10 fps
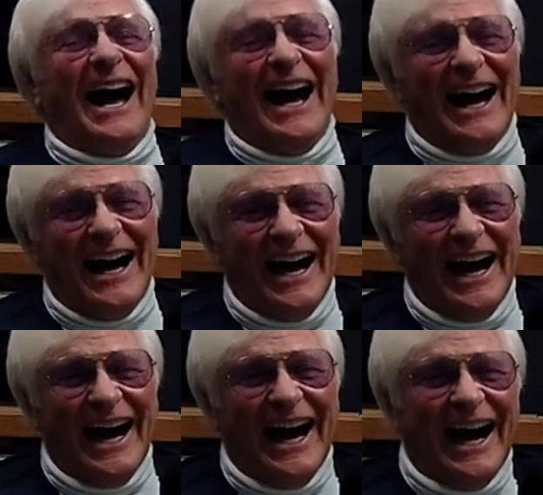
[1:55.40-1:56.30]
And they were
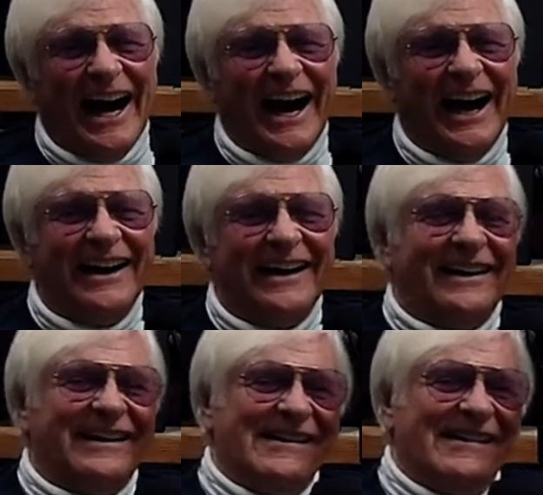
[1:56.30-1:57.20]
afraid
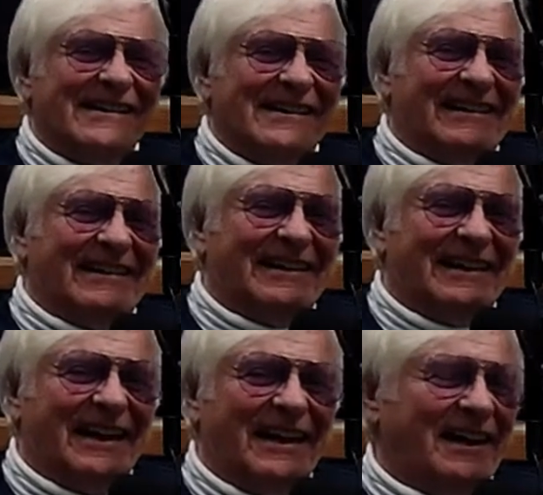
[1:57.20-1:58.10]
that a
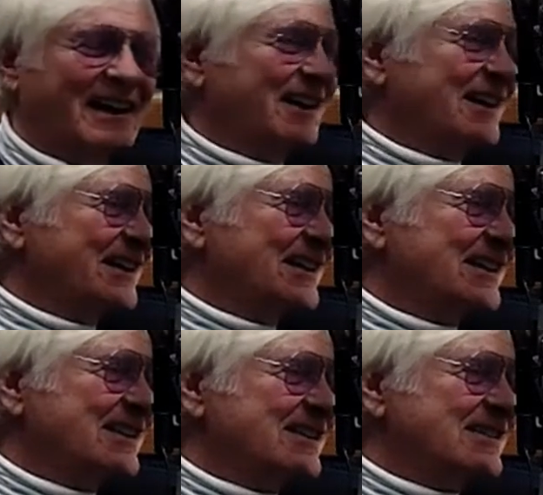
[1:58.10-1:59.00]
movie like Black
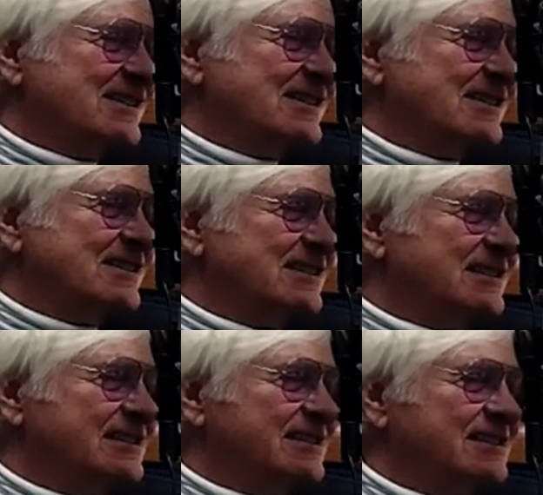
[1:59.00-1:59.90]
Panther would
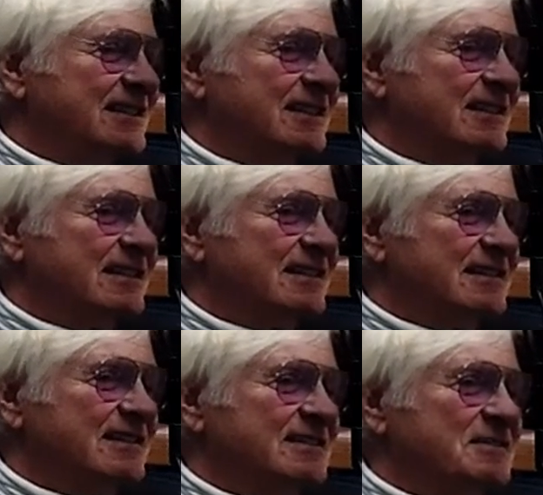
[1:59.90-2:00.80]
not win
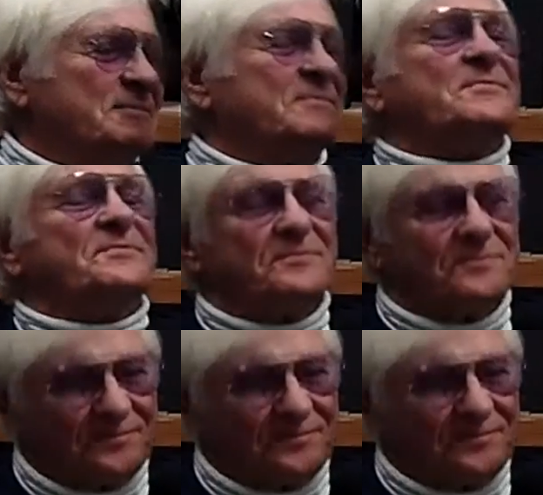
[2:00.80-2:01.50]
Best Picture,